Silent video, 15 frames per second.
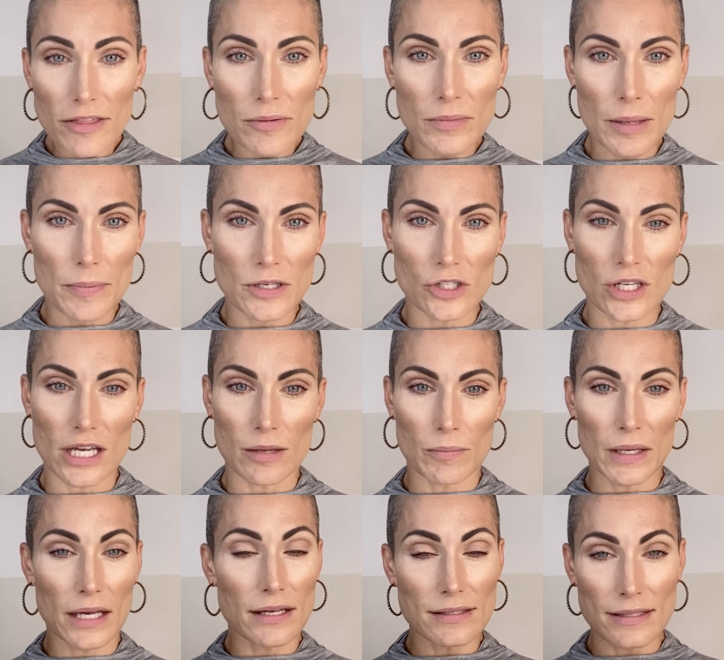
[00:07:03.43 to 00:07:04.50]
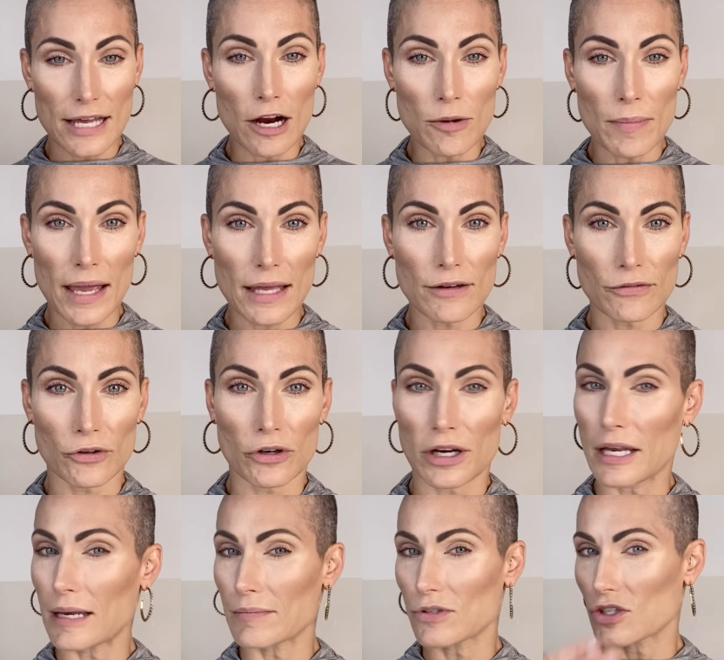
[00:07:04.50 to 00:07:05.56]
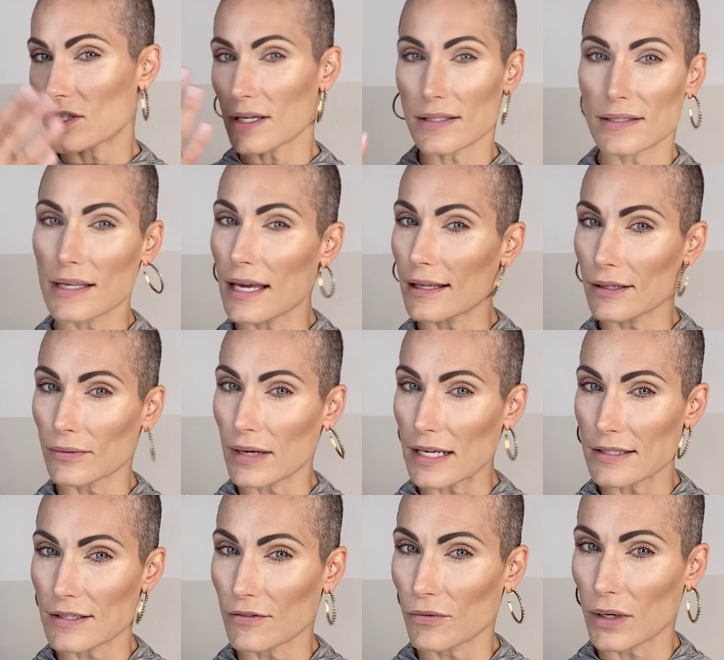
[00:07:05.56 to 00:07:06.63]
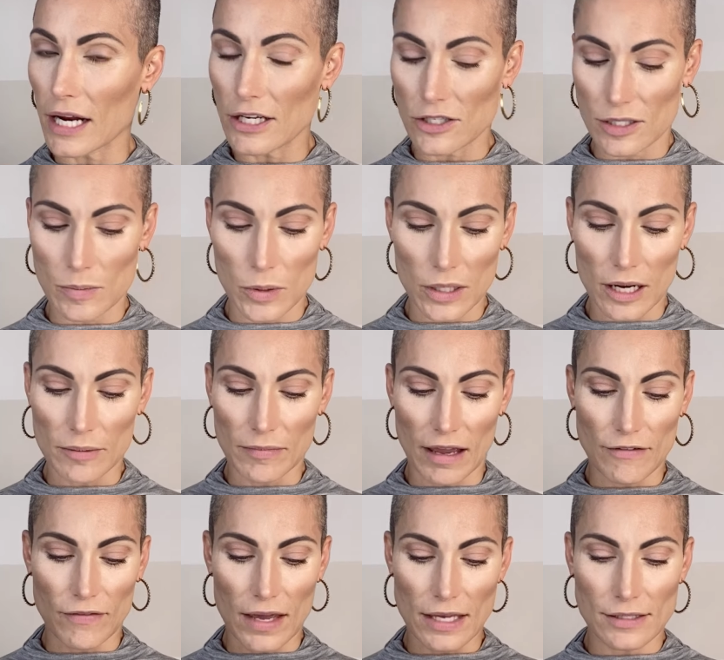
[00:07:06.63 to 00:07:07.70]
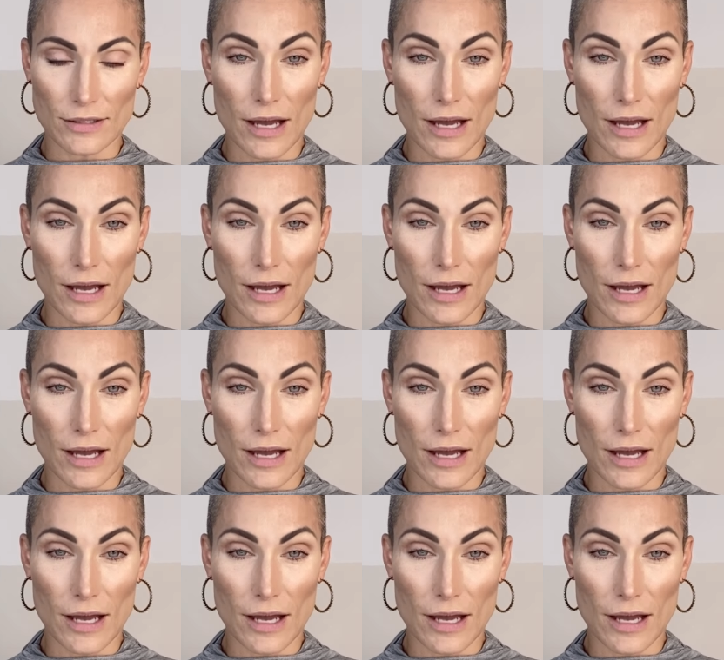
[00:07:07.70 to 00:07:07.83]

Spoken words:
them lip and cheek because they're made of cream just like the rest of what I just put on my face.